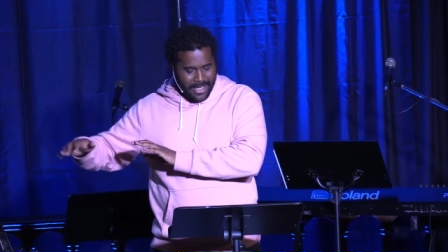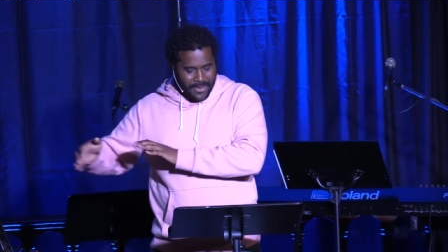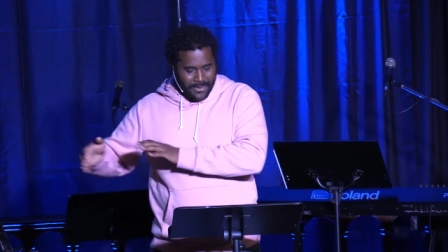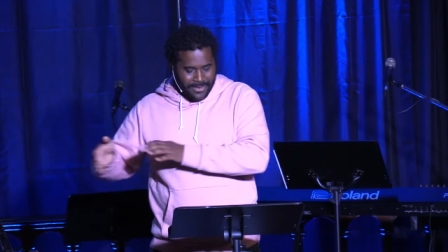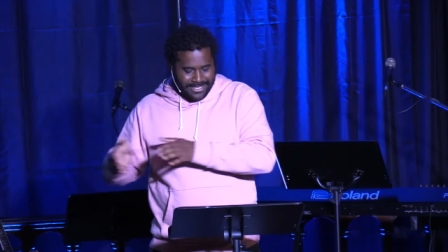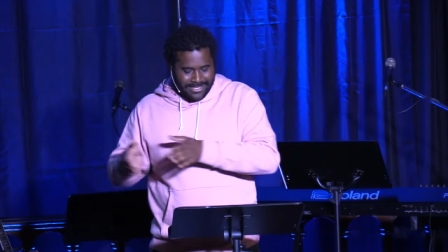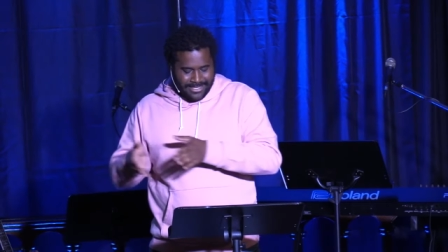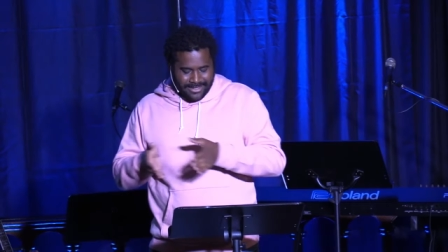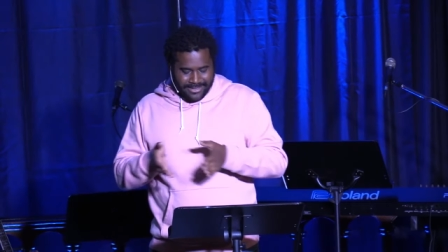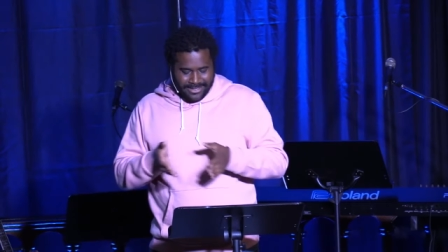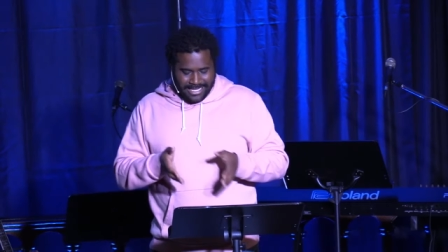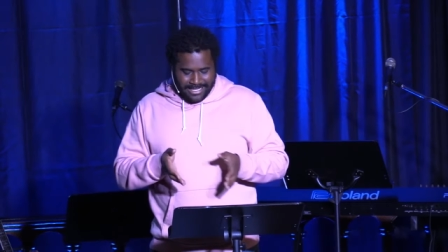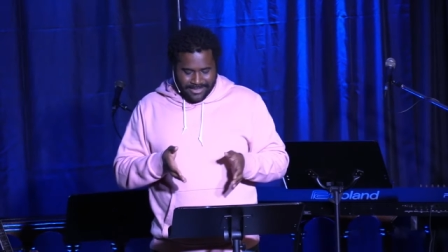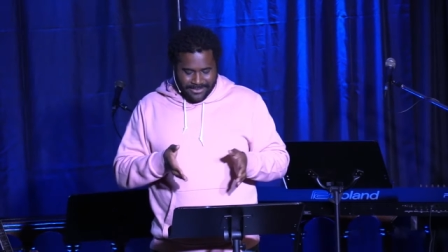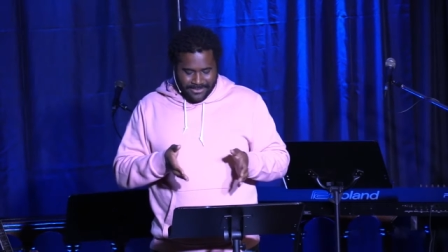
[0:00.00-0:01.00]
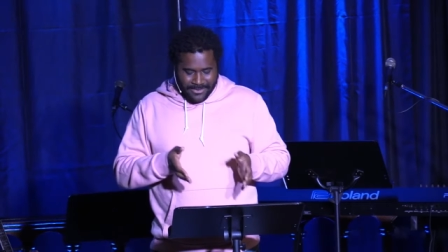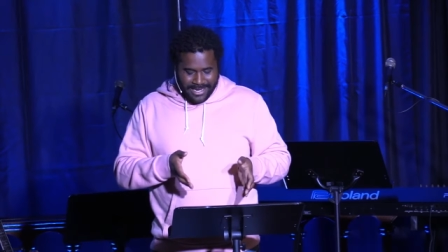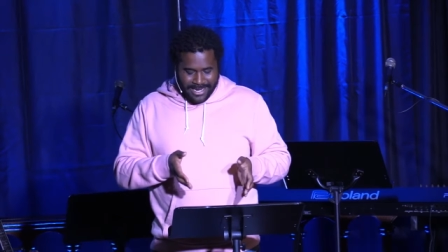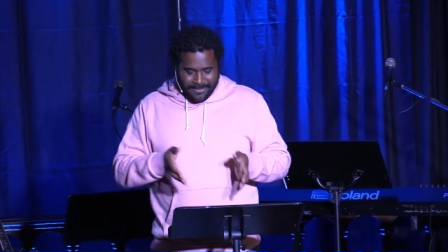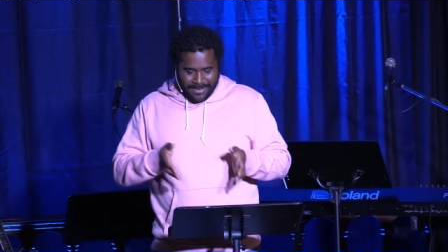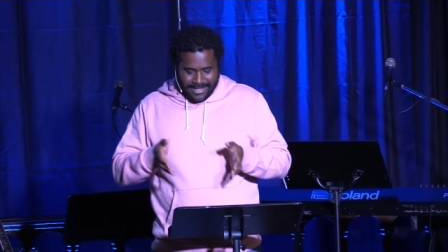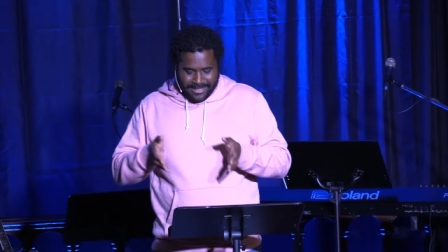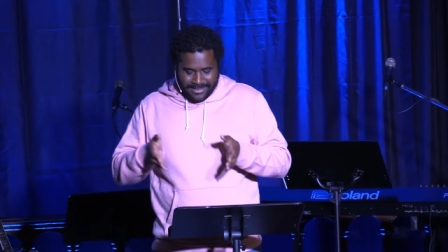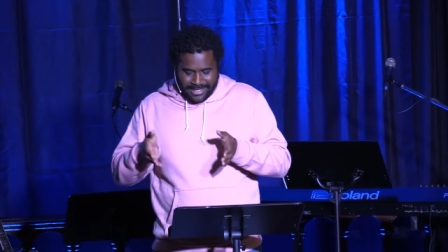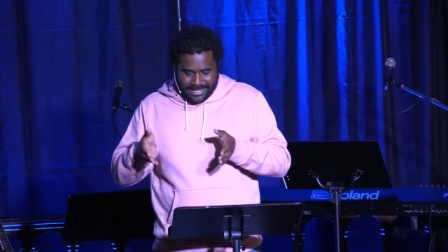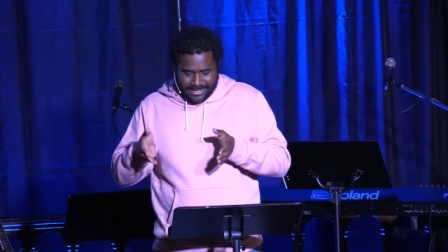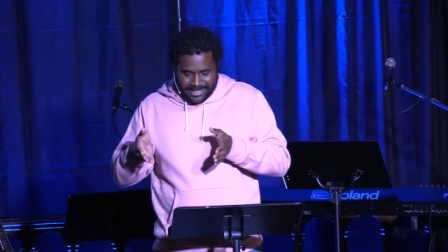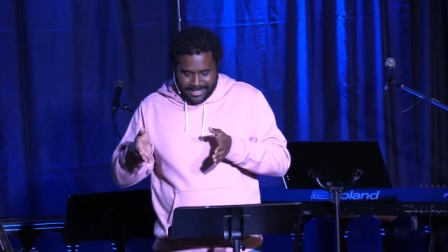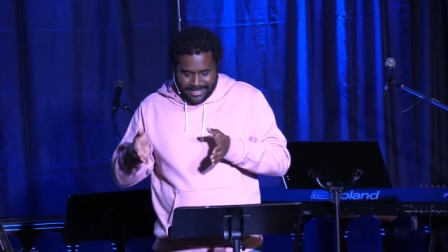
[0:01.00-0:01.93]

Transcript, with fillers: We still need to read it because it is the